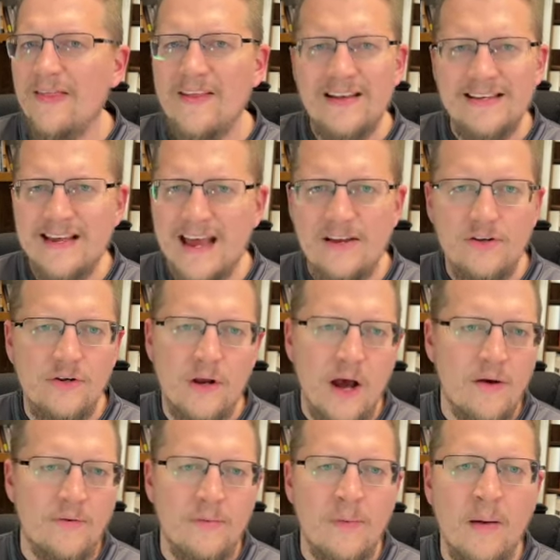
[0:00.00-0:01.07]
and the dead do
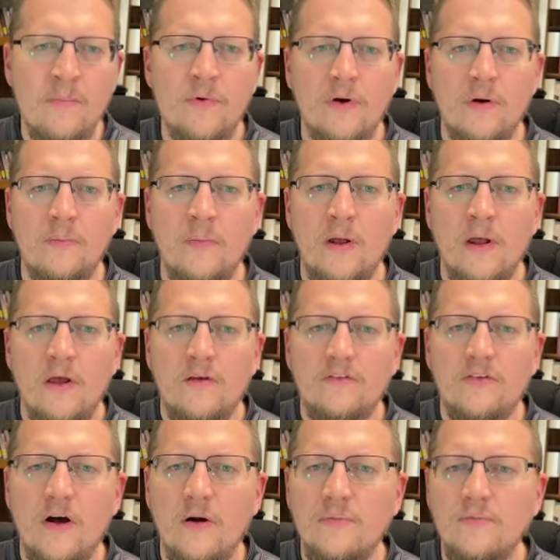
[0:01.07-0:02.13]
not remember him.
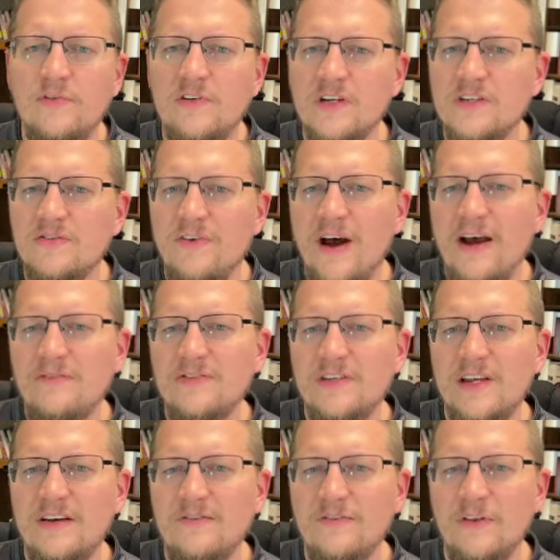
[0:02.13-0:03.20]
Psalm 6:5
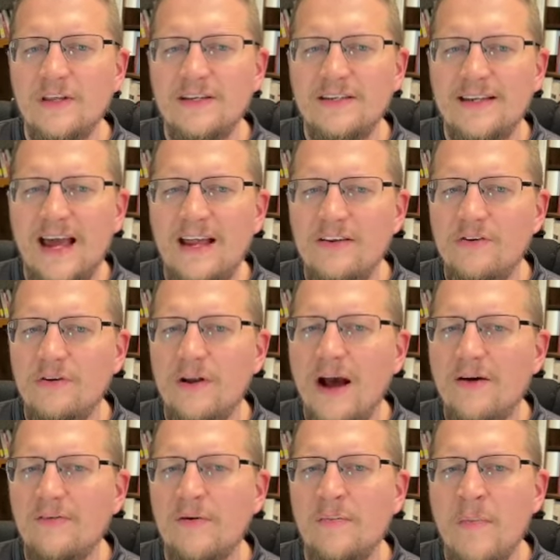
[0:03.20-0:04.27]
said, "For the dead do
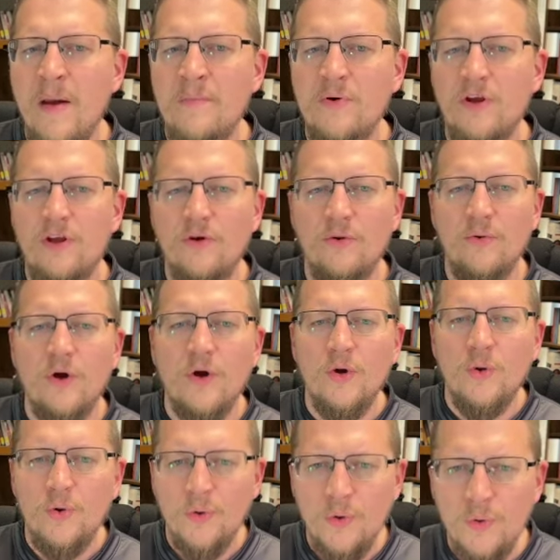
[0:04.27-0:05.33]
not remember you.
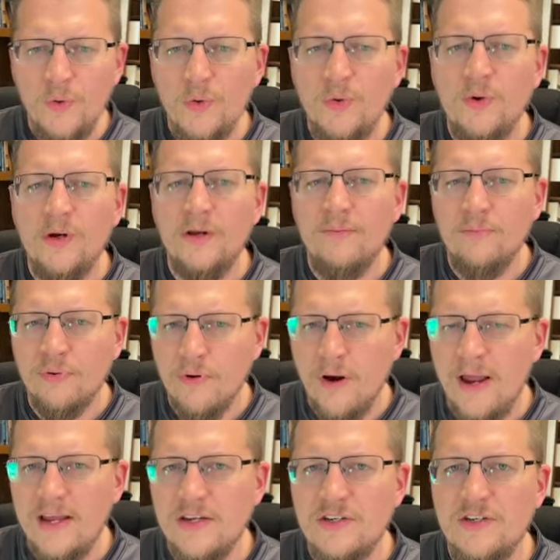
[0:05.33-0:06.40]
Who can
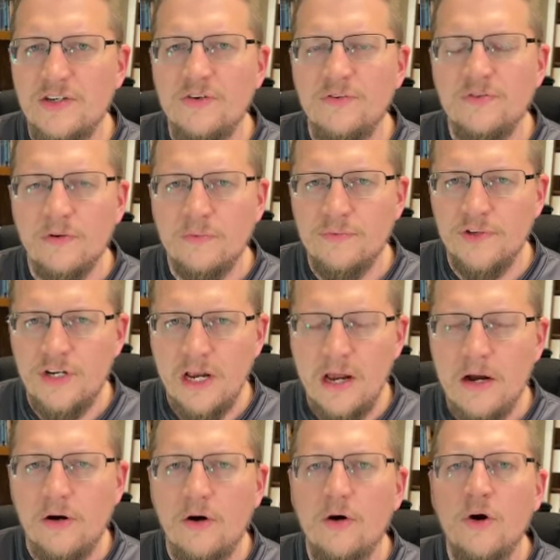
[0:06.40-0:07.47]
praise you from
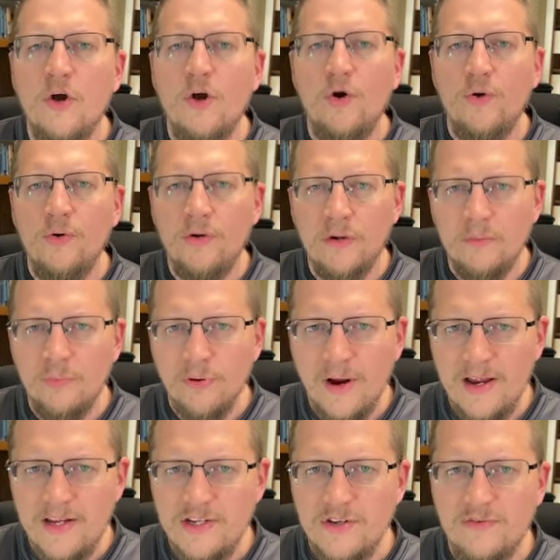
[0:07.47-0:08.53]
Sheol? Who can
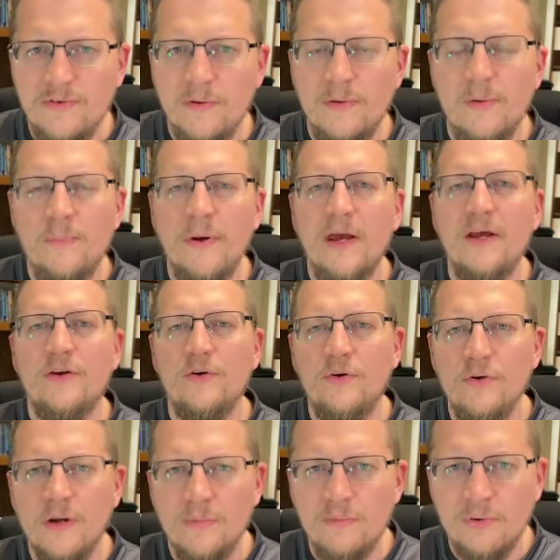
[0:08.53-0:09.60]
praise you from the pit?
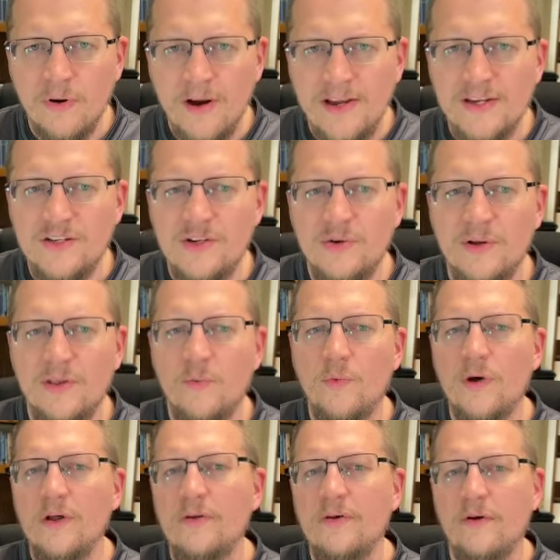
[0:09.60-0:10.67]
Who can praise you in the
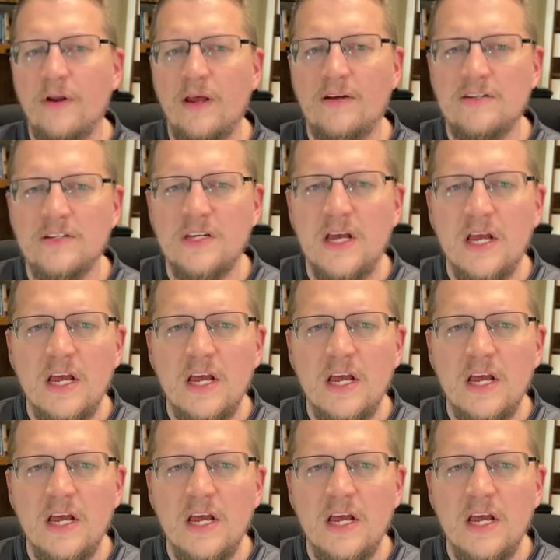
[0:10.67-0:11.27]
wilderness?"